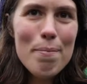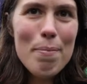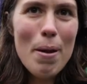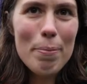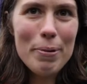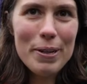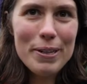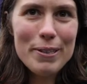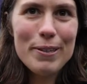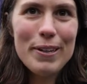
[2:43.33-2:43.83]

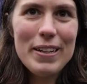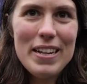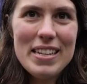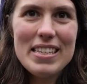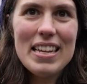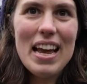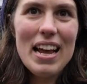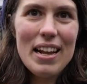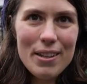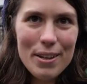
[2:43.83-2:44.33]
public
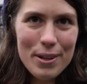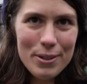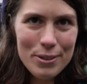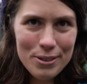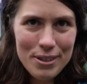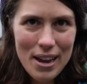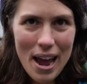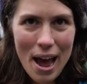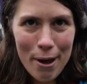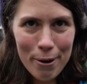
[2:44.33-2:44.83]
toilets get
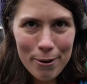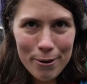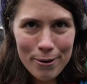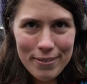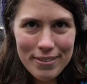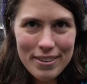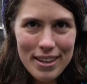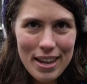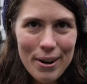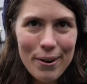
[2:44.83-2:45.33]
closed down,
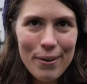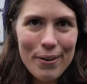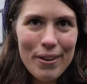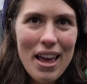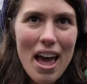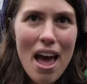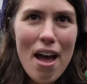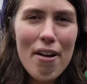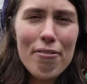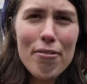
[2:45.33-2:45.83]
they don't
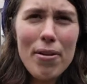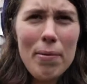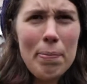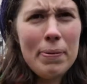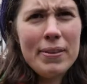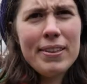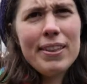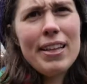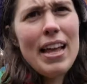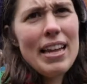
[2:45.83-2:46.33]
get
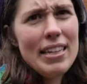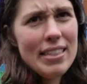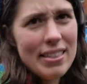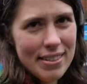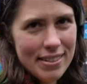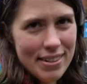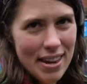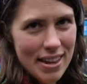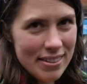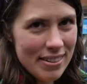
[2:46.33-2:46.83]

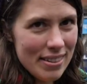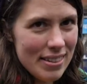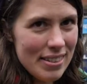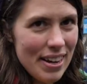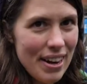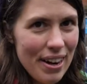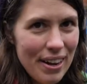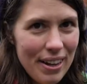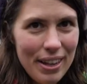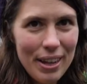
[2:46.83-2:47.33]
replaced
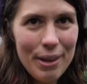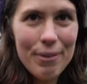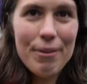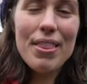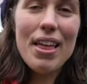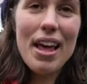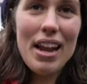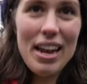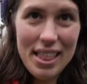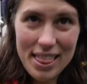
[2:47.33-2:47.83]
necessarily
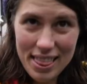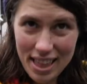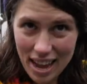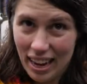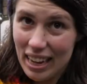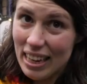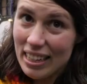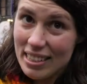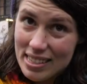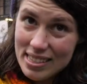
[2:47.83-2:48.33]
with
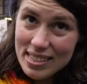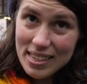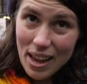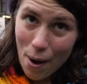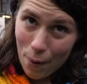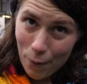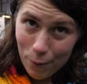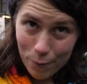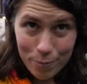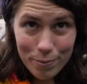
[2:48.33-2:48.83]
anything.
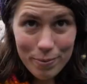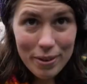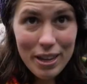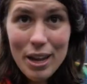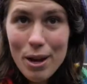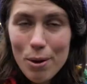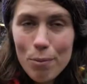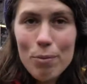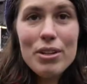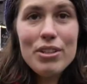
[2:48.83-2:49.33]
So
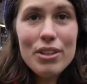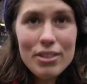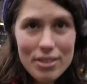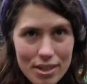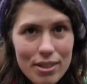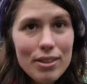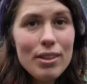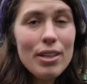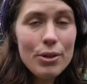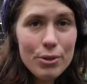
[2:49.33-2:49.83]
so you, you have to go
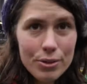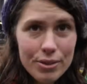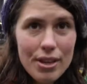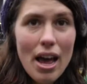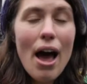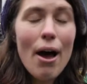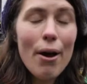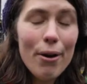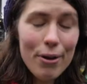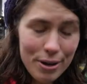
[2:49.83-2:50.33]
to the pub,
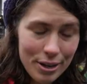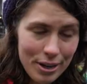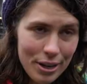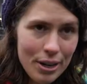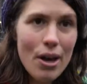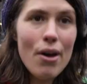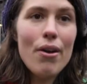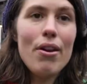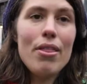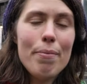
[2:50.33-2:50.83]
out, or you
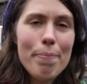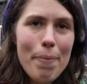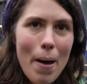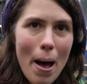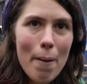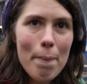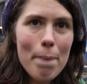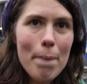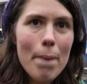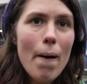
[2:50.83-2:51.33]
go to the
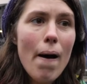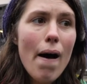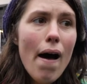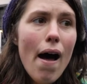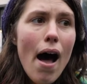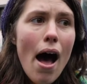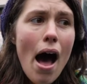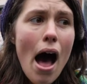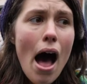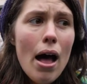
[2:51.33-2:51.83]
pub,
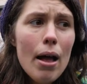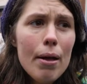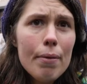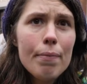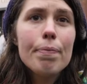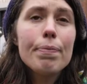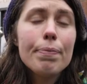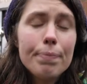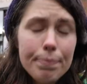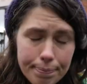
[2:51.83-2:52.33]
or the
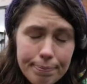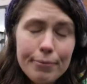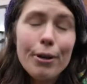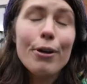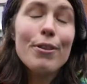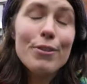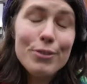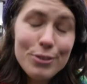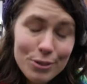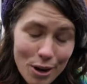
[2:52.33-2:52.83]
Starbucks, um,
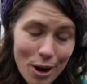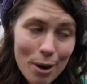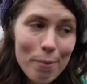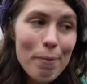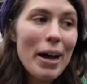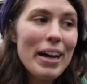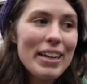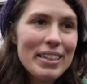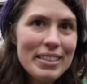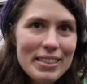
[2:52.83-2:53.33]
or the
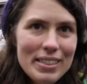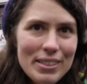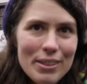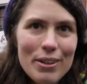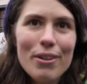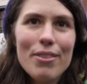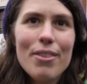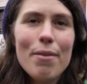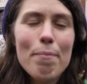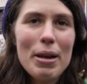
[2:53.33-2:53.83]
Starbucks,
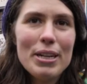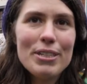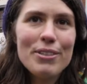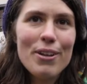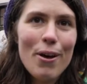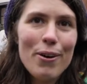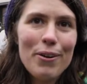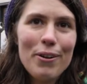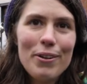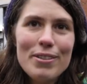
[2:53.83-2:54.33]
or the
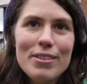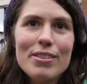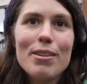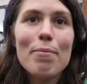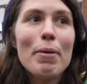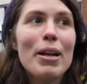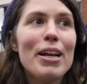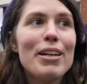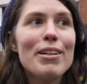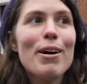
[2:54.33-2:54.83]
McDonald's.
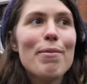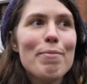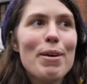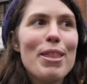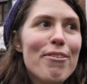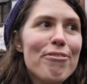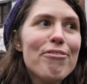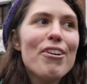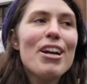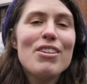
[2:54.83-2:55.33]
Somebody taught me
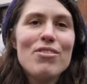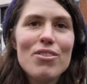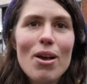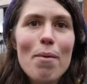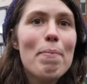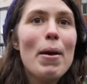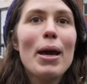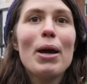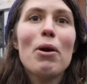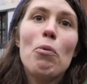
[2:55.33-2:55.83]
the phrase a
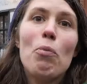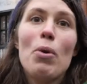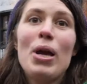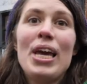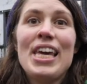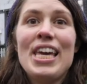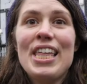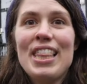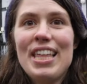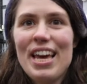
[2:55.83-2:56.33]

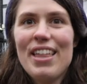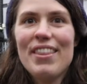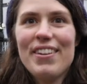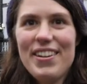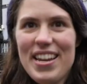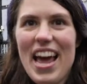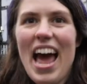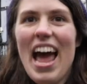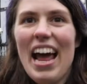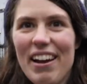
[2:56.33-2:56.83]
McWee the
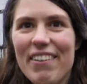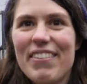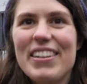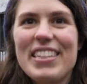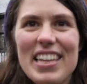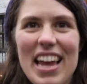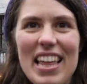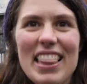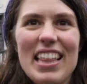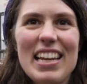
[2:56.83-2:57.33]
other day,
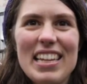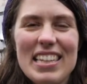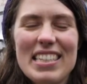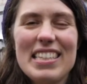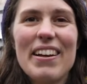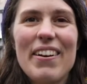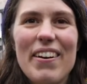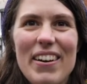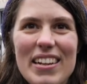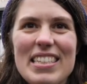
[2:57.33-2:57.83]
which I think is
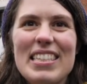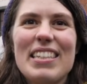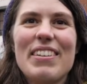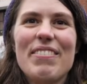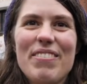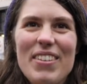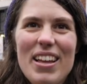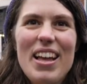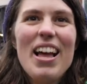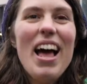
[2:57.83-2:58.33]

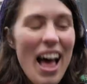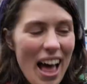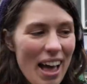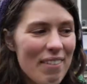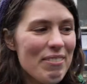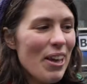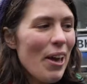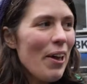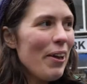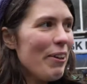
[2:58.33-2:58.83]
awesome.
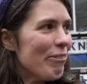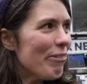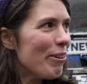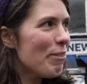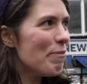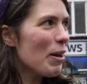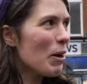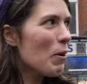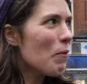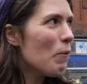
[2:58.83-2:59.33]
I'm going for
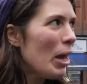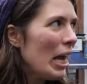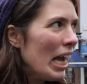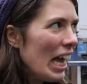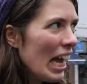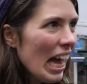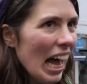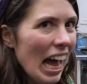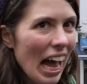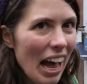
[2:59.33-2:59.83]
a McWee.
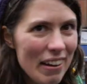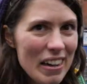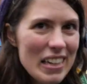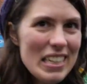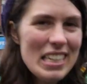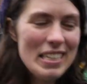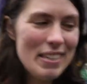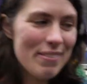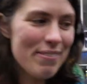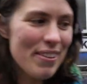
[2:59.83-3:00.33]
It
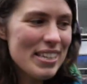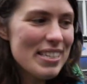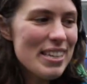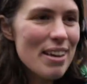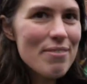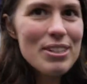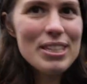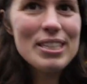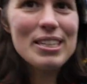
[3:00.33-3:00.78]
just means I'm